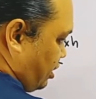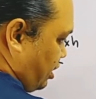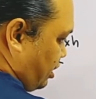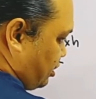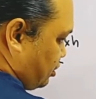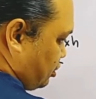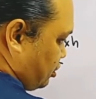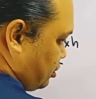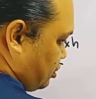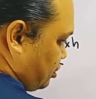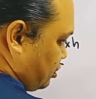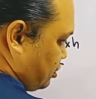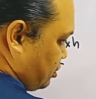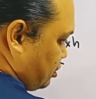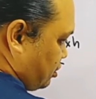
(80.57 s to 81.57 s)
inch.
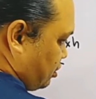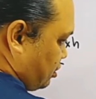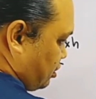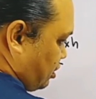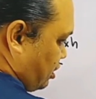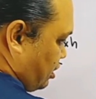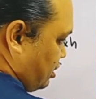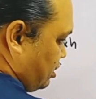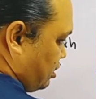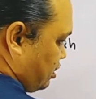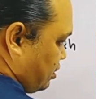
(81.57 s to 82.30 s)
Okay,